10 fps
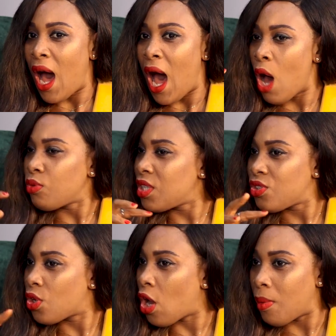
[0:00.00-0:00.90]
How
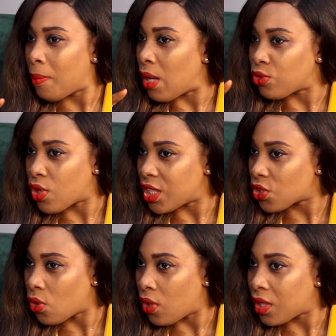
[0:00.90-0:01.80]
did you come about
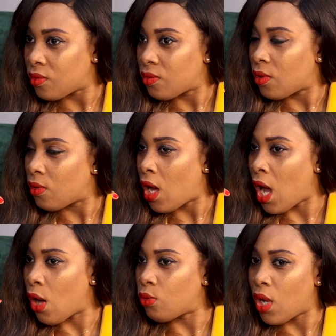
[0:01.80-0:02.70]
TrashCoin?
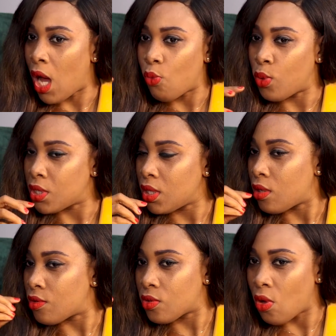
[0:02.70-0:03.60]
How was it
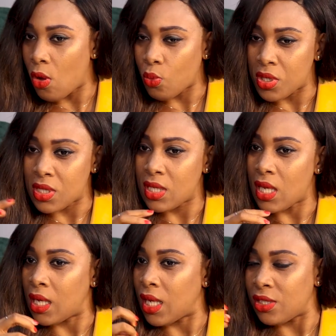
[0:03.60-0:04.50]
a thought? Was it
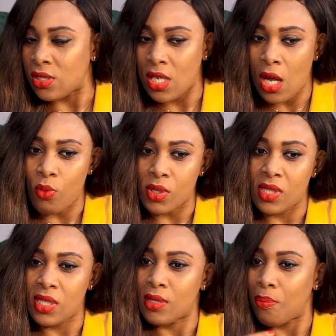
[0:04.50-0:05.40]
an idea?
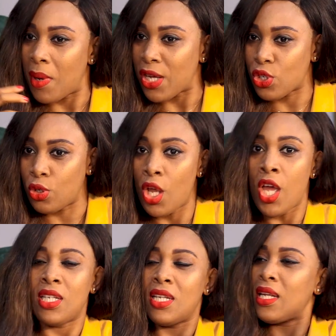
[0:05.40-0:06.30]
Was it a passion?
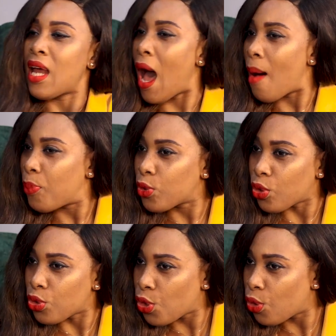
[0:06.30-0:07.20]
Did it happen
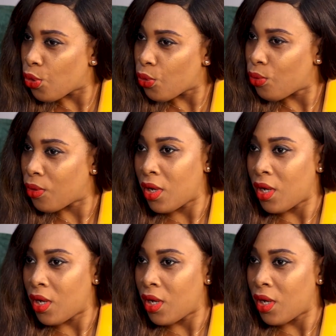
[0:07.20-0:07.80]
on you?